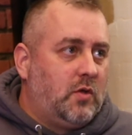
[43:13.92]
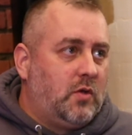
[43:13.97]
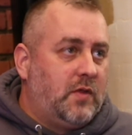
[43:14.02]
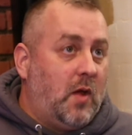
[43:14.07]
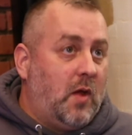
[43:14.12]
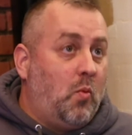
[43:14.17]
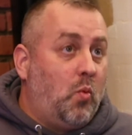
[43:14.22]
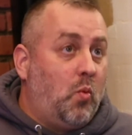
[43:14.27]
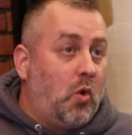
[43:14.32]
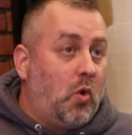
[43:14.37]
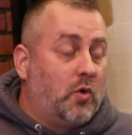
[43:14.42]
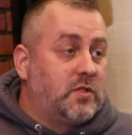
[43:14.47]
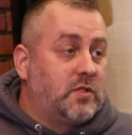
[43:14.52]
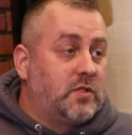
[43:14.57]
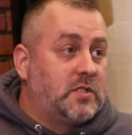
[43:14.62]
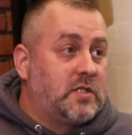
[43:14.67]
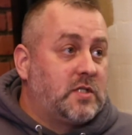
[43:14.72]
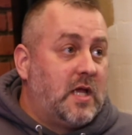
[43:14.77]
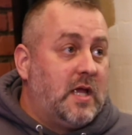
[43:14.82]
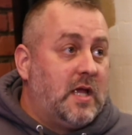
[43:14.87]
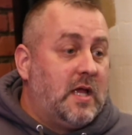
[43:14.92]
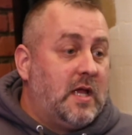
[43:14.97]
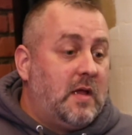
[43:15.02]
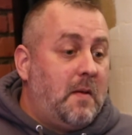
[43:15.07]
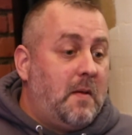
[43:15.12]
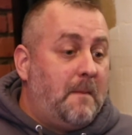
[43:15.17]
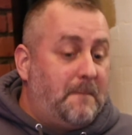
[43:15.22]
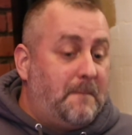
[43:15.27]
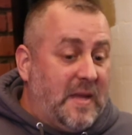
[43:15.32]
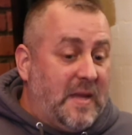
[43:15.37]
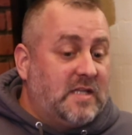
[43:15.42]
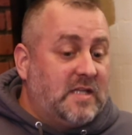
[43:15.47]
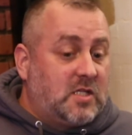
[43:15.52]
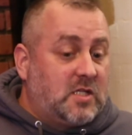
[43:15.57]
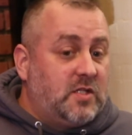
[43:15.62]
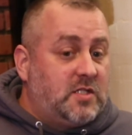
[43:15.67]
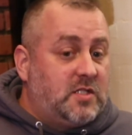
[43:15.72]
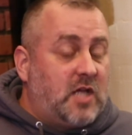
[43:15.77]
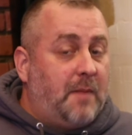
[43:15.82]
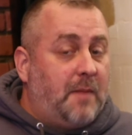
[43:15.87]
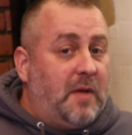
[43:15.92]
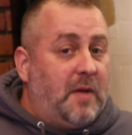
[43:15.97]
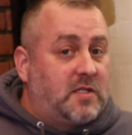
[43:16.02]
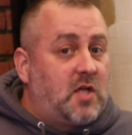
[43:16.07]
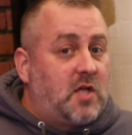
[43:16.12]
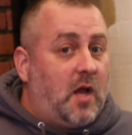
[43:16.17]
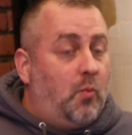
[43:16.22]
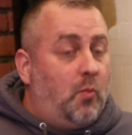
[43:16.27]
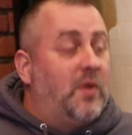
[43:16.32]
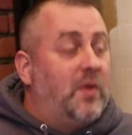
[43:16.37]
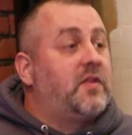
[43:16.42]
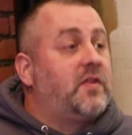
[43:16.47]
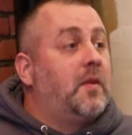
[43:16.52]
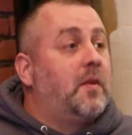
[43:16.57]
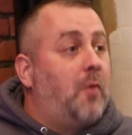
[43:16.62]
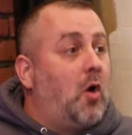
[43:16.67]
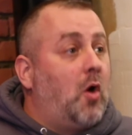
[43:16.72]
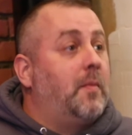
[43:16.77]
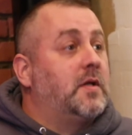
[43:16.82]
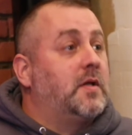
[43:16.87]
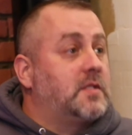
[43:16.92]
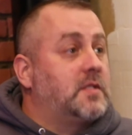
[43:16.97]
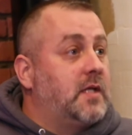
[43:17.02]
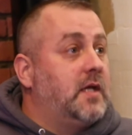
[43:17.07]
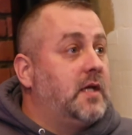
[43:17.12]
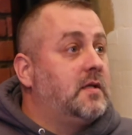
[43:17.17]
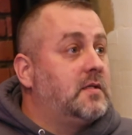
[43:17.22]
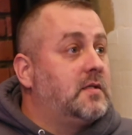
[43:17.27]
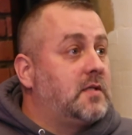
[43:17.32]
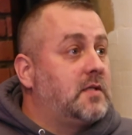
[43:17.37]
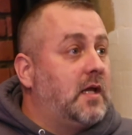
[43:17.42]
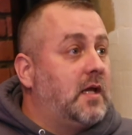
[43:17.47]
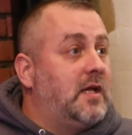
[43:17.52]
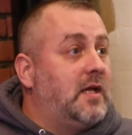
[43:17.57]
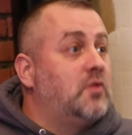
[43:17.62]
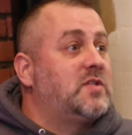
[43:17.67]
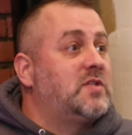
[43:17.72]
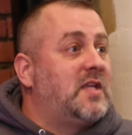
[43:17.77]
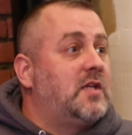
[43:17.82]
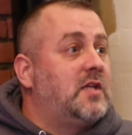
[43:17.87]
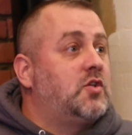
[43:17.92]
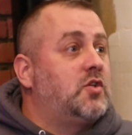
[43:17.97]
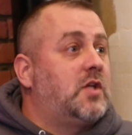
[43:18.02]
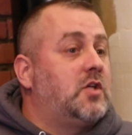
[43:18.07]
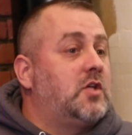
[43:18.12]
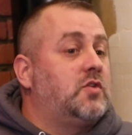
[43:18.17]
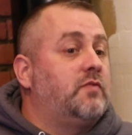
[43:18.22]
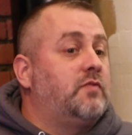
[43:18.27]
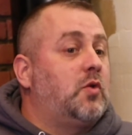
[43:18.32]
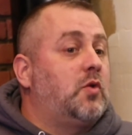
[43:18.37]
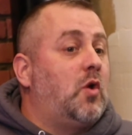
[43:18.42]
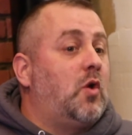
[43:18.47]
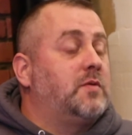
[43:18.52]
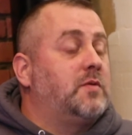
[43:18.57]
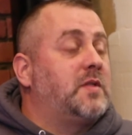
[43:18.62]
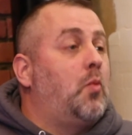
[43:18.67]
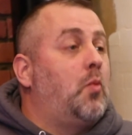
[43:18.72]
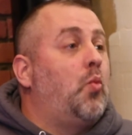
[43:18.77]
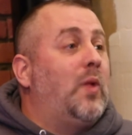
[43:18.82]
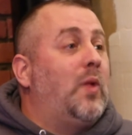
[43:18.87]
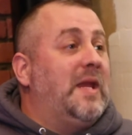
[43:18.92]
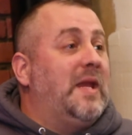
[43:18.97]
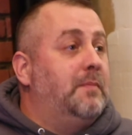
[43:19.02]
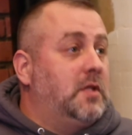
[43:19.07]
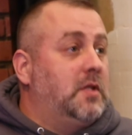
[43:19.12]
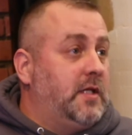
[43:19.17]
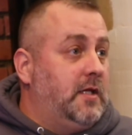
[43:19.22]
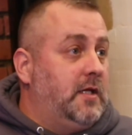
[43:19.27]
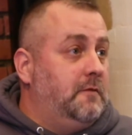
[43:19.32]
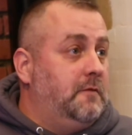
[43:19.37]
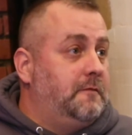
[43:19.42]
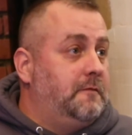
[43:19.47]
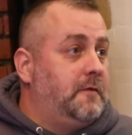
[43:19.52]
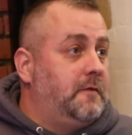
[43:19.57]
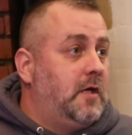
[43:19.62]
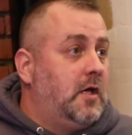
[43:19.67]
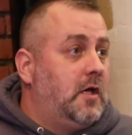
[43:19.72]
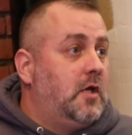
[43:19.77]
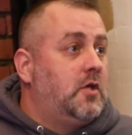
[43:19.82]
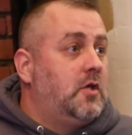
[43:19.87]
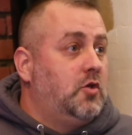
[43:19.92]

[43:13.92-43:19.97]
that works basically side by side with Department of State to say, here's the education requirements that we believe right.